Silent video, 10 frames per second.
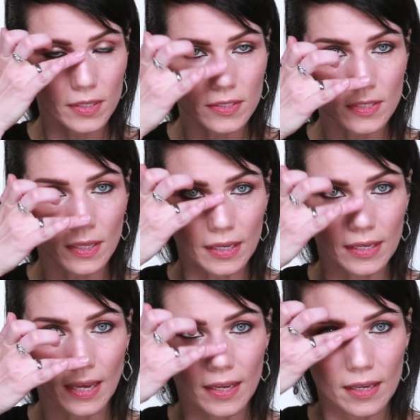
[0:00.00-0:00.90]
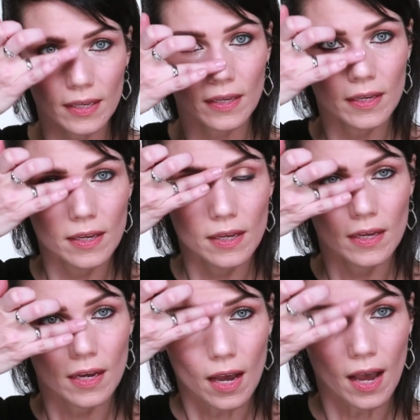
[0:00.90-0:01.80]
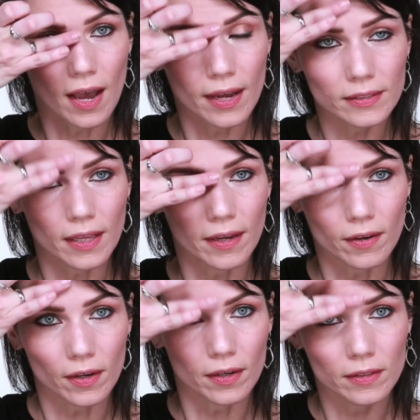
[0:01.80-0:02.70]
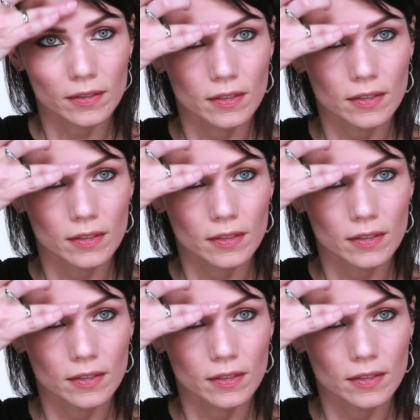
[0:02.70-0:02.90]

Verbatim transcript: is like getting a highlighter